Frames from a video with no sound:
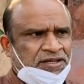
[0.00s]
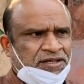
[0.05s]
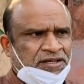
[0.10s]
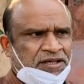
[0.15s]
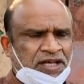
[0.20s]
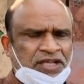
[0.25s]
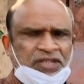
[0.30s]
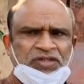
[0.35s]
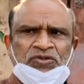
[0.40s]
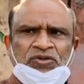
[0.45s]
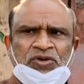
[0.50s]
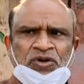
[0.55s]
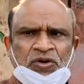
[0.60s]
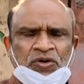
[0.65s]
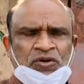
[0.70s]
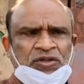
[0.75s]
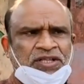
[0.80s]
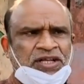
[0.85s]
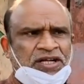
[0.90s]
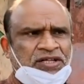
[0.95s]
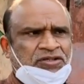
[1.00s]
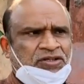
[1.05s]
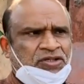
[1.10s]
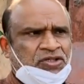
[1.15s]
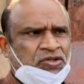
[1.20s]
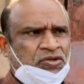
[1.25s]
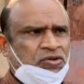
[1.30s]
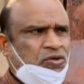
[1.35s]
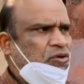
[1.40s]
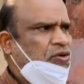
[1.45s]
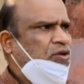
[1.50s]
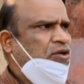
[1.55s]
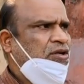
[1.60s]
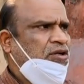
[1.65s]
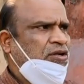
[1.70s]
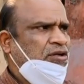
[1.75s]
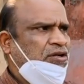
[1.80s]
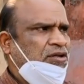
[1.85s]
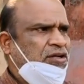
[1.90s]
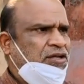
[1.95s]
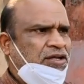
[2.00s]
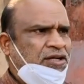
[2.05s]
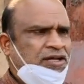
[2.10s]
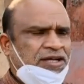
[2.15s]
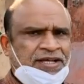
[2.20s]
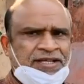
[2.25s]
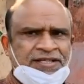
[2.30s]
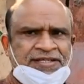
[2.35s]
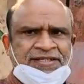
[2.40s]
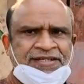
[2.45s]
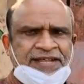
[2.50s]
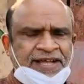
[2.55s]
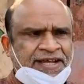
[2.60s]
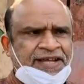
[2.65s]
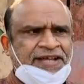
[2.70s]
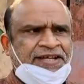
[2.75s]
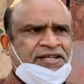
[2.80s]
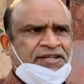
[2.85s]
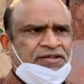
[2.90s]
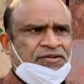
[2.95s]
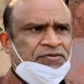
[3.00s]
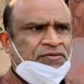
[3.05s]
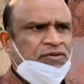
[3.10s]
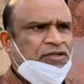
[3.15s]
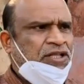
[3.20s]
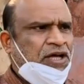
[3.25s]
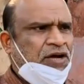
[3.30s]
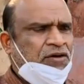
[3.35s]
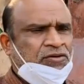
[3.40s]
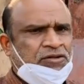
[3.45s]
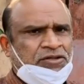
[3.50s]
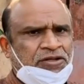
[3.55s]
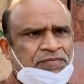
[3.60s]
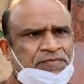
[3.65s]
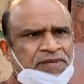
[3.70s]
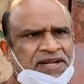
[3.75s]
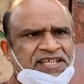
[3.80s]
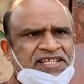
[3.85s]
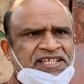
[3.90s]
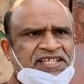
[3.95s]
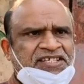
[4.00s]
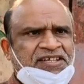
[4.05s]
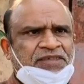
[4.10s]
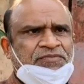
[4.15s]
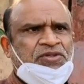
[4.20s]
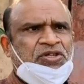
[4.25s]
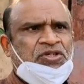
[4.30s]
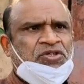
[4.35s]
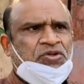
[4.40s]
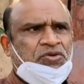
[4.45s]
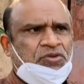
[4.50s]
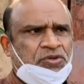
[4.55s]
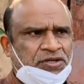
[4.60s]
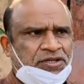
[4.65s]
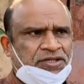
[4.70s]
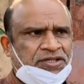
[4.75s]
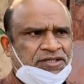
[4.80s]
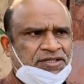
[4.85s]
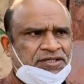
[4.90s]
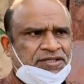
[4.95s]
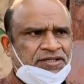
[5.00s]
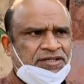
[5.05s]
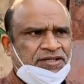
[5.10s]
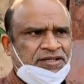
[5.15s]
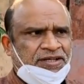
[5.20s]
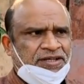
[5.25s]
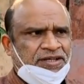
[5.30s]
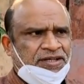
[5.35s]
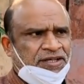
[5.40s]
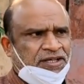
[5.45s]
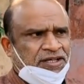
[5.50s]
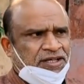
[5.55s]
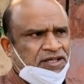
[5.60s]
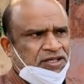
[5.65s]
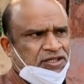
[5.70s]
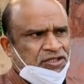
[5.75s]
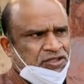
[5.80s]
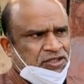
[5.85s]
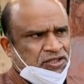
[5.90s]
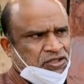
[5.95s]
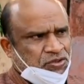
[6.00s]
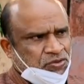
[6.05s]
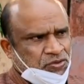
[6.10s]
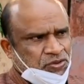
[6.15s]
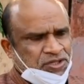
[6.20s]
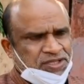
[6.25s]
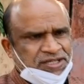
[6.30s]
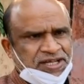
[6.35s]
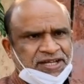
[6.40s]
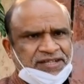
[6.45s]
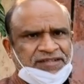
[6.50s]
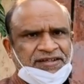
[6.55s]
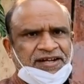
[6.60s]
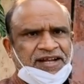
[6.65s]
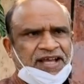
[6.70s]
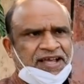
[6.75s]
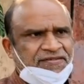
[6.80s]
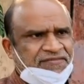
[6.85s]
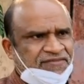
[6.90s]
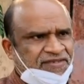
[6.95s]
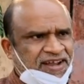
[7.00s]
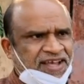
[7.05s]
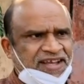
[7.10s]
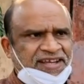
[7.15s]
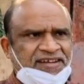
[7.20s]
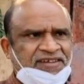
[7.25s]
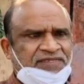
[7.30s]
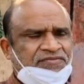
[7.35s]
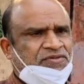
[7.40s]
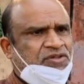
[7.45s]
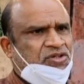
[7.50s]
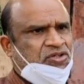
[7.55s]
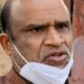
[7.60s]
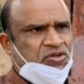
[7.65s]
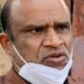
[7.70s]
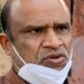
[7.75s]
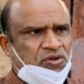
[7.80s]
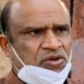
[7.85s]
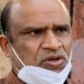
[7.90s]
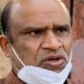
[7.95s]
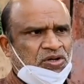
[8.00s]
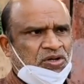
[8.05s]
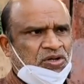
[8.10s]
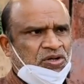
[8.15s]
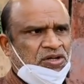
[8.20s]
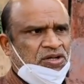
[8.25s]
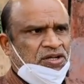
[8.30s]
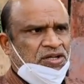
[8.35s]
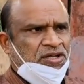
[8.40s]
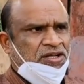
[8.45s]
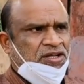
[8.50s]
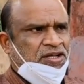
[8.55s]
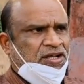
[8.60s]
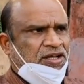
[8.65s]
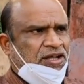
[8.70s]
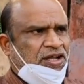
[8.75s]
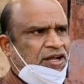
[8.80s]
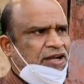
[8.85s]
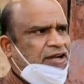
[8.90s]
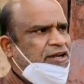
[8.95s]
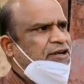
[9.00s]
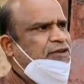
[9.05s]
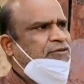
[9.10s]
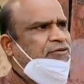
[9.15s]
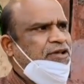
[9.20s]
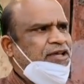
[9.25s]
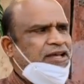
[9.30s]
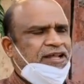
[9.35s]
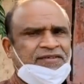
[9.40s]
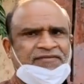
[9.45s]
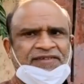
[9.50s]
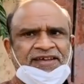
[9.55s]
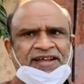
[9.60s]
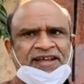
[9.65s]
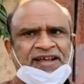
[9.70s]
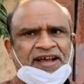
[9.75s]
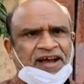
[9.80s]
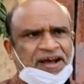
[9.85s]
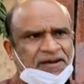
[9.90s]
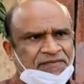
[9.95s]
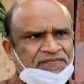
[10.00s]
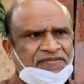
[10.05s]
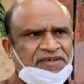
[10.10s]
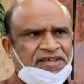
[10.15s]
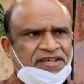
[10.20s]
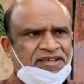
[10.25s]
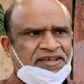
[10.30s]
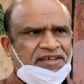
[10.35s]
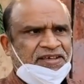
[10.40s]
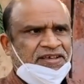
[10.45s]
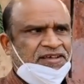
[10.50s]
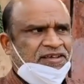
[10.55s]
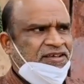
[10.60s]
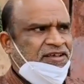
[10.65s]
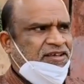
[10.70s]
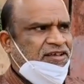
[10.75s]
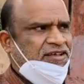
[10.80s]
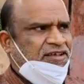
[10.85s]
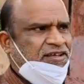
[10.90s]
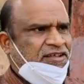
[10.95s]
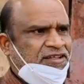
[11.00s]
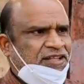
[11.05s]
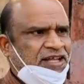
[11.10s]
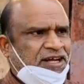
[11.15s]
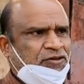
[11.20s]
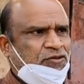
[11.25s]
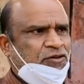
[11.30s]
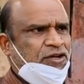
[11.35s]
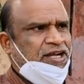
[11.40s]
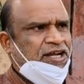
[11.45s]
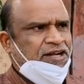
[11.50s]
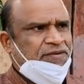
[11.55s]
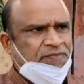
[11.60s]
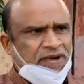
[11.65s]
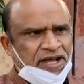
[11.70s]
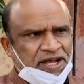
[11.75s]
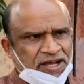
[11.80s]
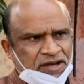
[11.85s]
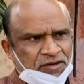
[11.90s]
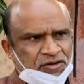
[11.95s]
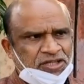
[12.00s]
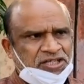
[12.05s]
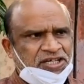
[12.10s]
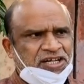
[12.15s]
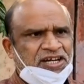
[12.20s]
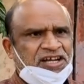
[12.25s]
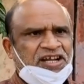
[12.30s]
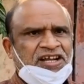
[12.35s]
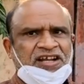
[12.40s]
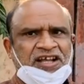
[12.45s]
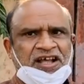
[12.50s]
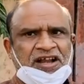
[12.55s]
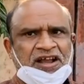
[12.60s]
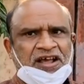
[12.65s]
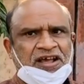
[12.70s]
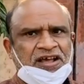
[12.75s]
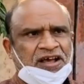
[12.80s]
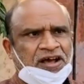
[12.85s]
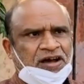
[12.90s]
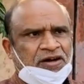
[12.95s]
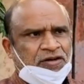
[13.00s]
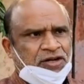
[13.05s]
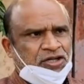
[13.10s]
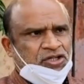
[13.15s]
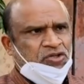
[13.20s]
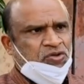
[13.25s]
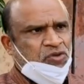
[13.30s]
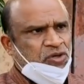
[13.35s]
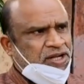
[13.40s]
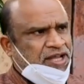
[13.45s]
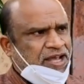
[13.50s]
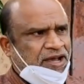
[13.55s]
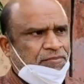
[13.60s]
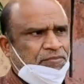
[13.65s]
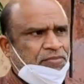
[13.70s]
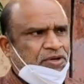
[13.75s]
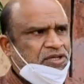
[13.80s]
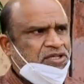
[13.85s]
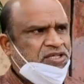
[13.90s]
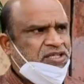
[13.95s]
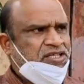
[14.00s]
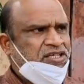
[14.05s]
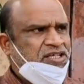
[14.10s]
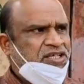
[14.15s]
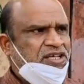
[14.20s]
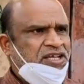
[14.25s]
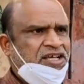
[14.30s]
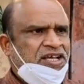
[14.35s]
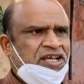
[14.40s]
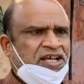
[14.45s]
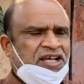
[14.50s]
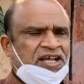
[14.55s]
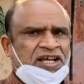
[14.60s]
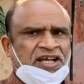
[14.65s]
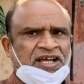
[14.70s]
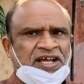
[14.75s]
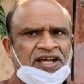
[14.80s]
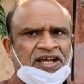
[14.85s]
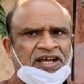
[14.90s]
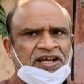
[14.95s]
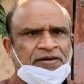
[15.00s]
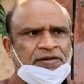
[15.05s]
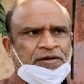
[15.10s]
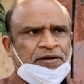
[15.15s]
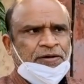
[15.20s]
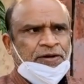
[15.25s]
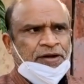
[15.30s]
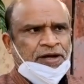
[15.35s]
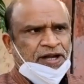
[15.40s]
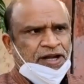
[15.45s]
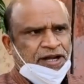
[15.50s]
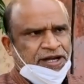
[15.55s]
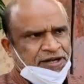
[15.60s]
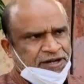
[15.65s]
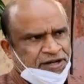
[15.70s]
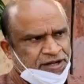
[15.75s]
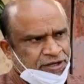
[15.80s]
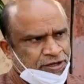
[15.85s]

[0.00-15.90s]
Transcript: As you know that the school is dead without the presence of the students. The students are the lifeline of the school, and we are very happy that we get back our children in our school campus. And